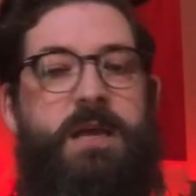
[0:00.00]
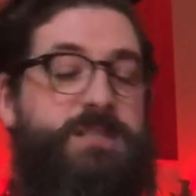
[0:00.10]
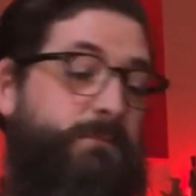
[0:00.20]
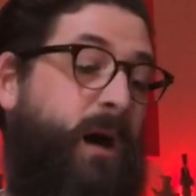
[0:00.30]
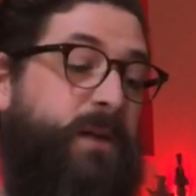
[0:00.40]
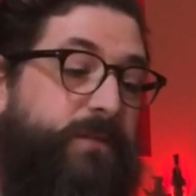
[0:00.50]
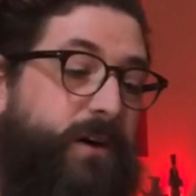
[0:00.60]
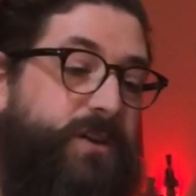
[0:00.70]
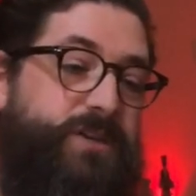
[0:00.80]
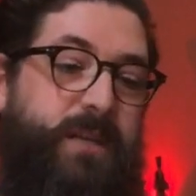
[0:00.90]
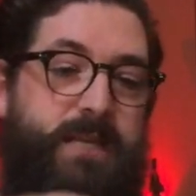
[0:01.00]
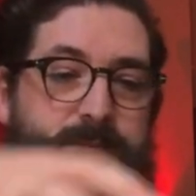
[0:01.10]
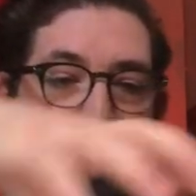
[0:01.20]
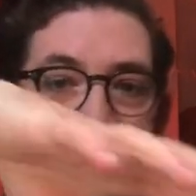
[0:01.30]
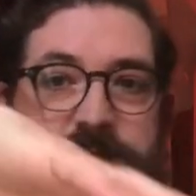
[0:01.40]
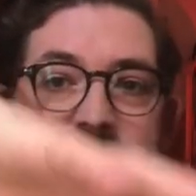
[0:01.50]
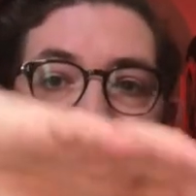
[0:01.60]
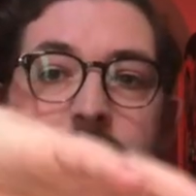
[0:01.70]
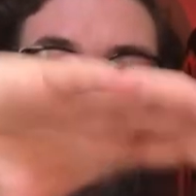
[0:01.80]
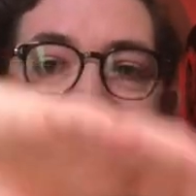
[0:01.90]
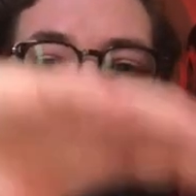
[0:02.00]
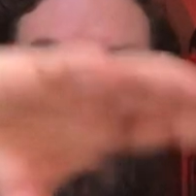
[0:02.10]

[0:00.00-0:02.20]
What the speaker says: So my version is probably some more around